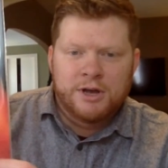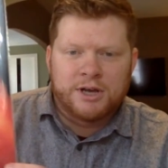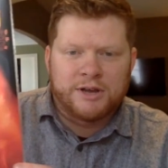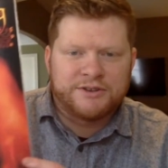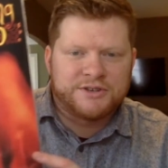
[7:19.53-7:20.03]

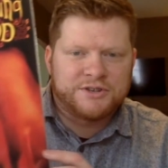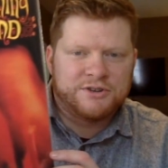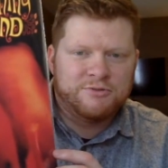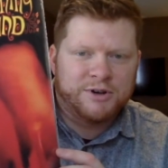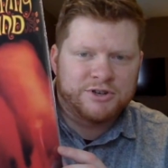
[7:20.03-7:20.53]
This is
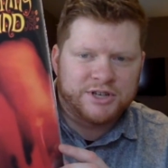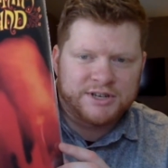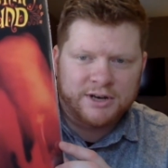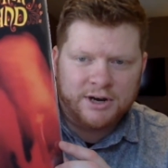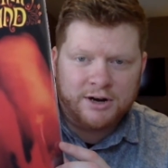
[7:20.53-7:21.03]
Too Much
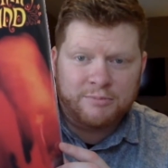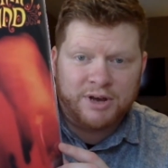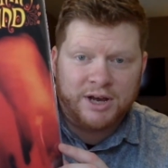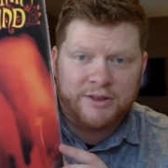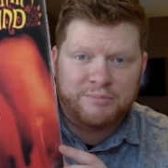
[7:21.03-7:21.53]
Guitar
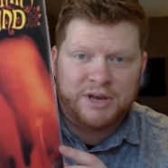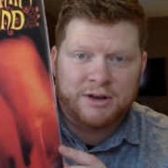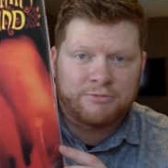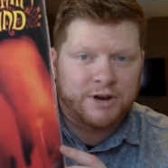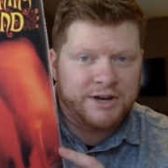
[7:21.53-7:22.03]
by the
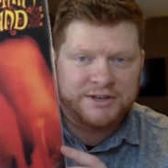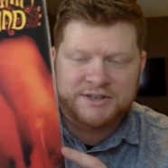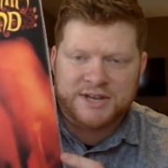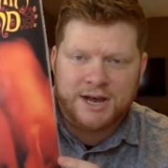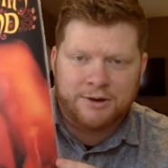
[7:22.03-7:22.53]
band Raining
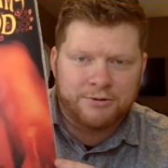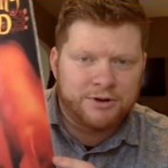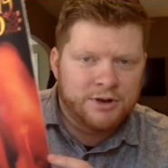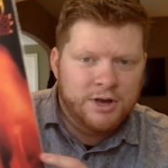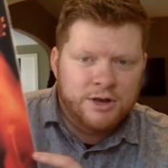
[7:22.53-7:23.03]
Sound.